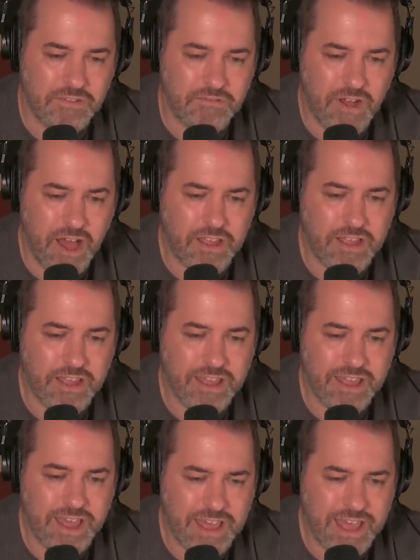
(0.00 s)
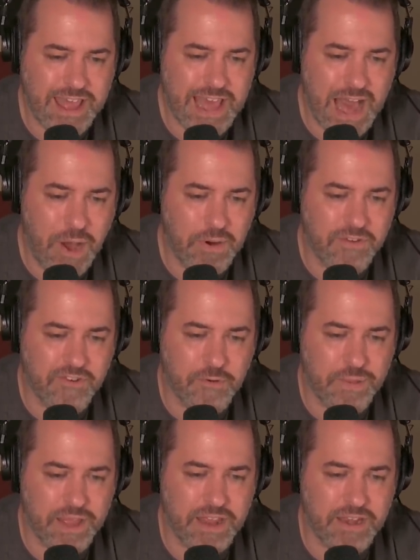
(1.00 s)
And The Rock kicking out
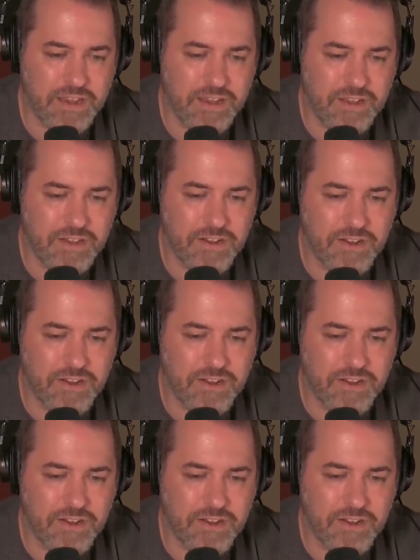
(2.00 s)
of her pin